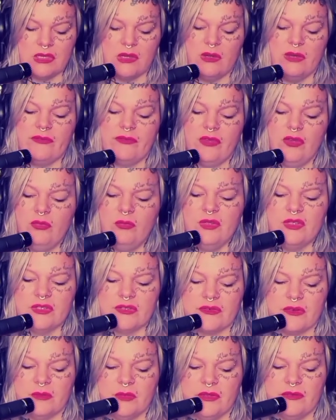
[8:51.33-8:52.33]
So if
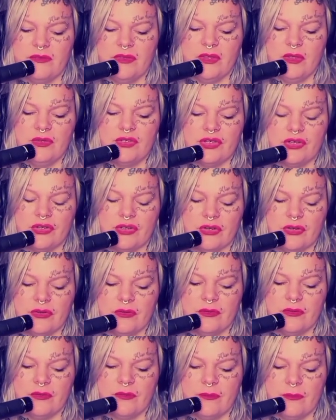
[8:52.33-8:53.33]
humans from the
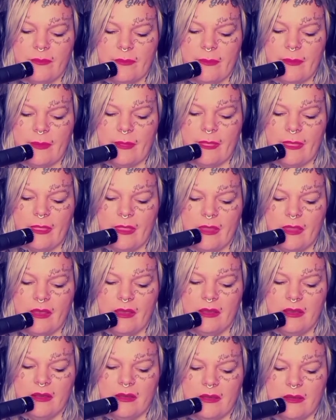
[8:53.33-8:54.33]
future
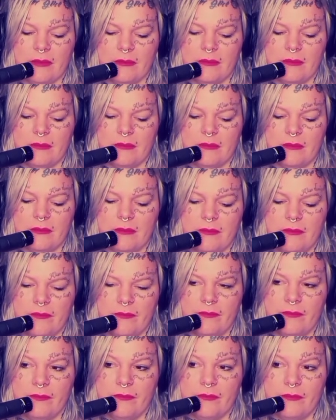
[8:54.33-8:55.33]
look
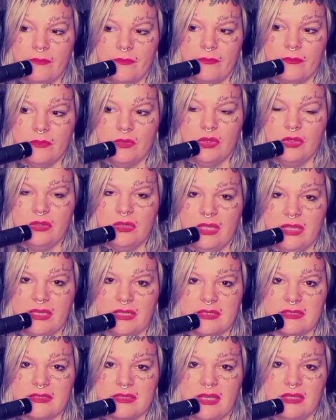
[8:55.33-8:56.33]

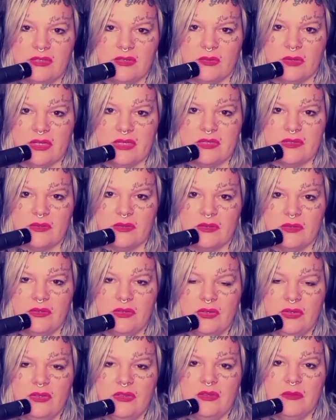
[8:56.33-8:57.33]
like insectoids,
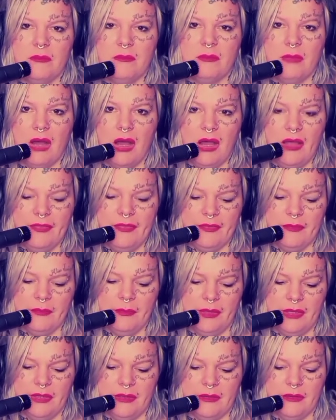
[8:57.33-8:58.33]
could the
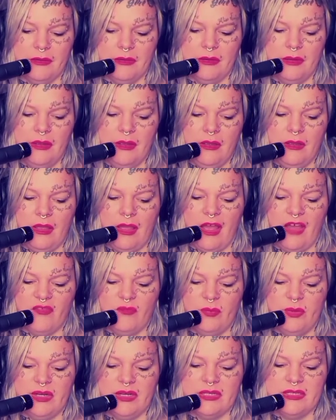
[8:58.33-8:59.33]
Mothman
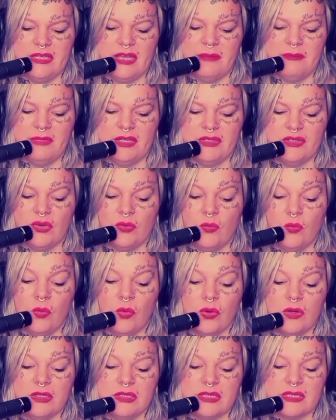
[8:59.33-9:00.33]
have been attempting to
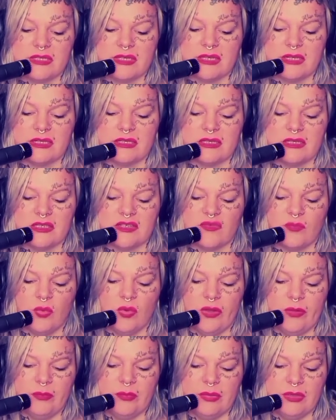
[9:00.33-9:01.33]
warn the citizens
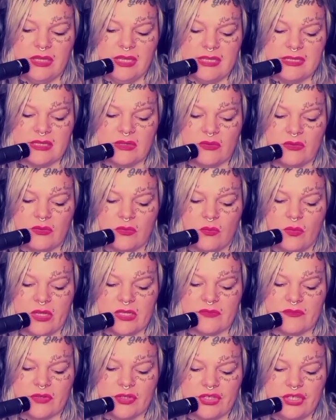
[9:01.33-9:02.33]
of Point Pleasant,
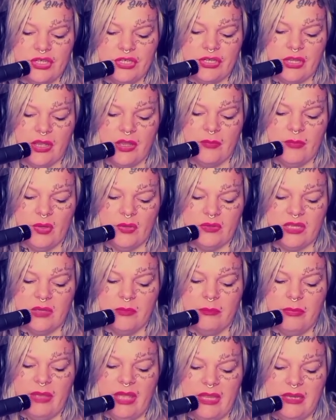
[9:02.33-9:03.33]
West Virginia,
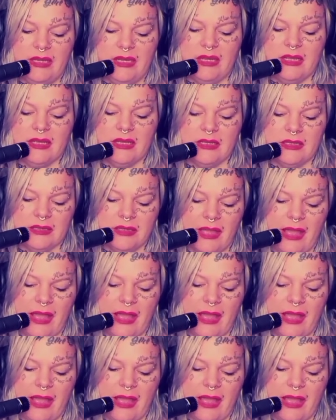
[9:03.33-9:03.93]
about the impending